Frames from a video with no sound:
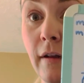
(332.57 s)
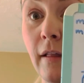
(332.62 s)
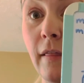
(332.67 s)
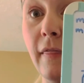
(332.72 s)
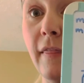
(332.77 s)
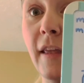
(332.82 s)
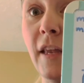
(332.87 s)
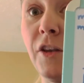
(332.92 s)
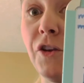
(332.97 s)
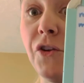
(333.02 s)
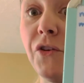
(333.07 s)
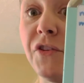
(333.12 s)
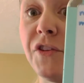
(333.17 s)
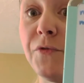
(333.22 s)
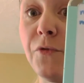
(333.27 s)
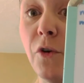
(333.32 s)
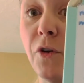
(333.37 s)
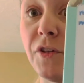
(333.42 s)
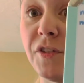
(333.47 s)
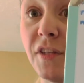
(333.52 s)
then do
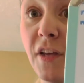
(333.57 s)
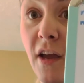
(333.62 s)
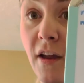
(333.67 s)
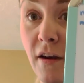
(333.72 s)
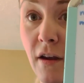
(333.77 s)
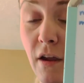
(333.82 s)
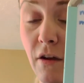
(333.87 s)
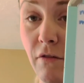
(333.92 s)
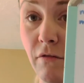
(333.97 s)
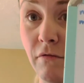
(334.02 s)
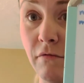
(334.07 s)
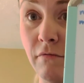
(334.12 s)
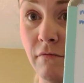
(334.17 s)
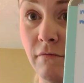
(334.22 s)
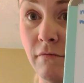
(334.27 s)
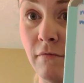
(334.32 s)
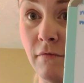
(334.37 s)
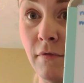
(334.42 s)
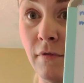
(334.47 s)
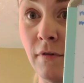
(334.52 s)
sforzando,
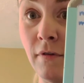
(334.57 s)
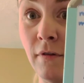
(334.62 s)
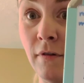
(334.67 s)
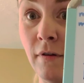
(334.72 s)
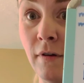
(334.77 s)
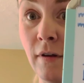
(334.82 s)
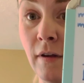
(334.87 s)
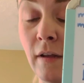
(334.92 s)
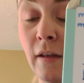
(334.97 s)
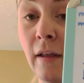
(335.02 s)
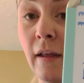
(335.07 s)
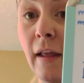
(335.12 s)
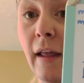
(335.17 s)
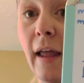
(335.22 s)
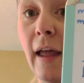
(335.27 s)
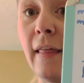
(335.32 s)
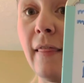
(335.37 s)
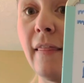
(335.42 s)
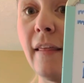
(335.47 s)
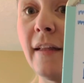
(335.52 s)

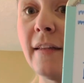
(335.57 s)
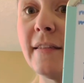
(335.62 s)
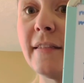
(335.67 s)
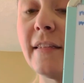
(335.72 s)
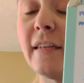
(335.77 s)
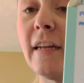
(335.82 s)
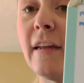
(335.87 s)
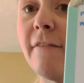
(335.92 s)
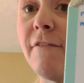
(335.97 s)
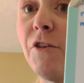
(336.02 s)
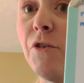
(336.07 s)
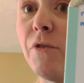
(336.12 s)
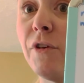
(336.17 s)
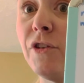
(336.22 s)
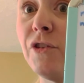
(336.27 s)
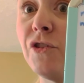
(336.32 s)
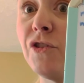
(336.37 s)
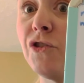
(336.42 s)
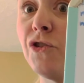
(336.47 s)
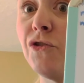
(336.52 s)
and then see if you
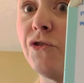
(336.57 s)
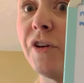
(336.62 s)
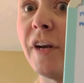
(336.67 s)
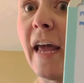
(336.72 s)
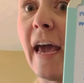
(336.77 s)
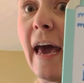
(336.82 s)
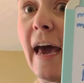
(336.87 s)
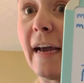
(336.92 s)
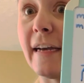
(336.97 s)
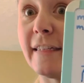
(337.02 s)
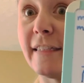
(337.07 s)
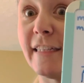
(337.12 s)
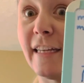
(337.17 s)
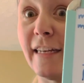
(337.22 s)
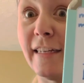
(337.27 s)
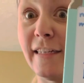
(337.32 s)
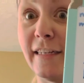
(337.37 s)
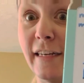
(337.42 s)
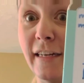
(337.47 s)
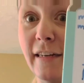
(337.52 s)
can do an
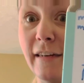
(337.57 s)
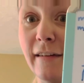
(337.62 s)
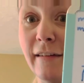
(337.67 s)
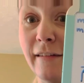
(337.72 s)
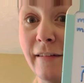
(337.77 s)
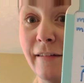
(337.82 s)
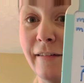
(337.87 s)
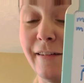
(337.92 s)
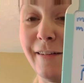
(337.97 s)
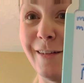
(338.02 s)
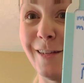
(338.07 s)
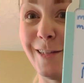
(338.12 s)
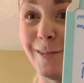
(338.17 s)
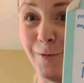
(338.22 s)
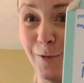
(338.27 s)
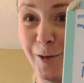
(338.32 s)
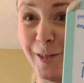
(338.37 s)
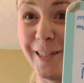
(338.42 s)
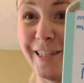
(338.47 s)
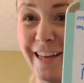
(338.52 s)
accented
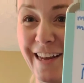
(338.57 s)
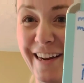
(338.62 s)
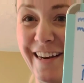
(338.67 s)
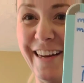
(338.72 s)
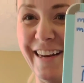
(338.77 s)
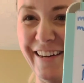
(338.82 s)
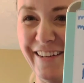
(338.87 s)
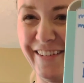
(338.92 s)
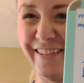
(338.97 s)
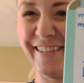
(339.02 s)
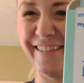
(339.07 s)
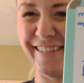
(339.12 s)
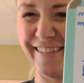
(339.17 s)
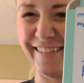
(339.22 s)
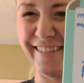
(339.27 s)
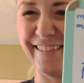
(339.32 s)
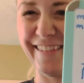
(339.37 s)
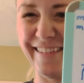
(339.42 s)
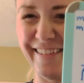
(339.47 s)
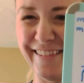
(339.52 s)
sforzando,
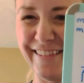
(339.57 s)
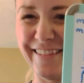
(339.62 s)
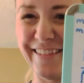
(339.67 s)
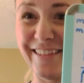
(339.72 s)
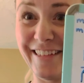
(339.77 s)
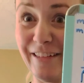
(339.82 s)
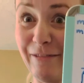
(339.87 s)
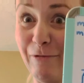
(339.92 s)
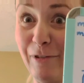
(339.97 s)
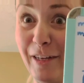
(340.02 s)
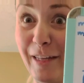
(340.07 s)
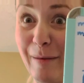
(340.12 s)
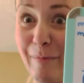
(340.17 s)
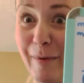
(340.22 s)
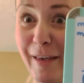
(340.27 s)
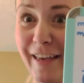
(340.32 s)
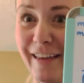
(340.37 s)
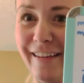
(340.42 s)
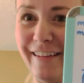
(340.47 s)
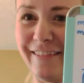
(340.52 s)
which is really
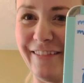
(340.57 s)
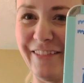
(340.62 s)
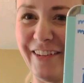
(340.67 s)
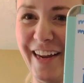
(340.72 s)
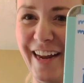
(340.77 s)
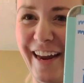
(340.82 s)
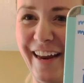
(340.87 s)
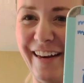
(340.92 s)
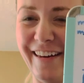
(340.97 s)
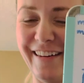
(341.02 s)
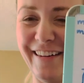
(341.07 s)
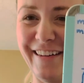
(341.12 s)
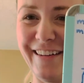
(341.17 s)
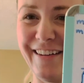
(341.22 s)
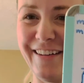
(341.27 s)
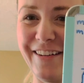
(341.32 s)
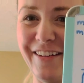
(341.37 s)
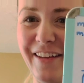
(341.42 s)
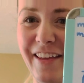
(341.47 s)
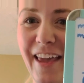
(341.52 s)
big, right?
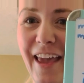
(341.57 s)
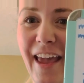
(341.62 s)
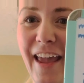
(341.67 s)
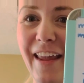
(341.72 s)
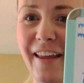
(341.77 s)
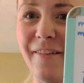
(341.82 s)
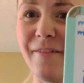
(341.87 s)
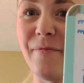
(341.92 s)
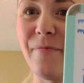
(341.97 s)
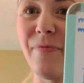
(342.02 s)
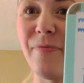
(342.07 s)
Okay.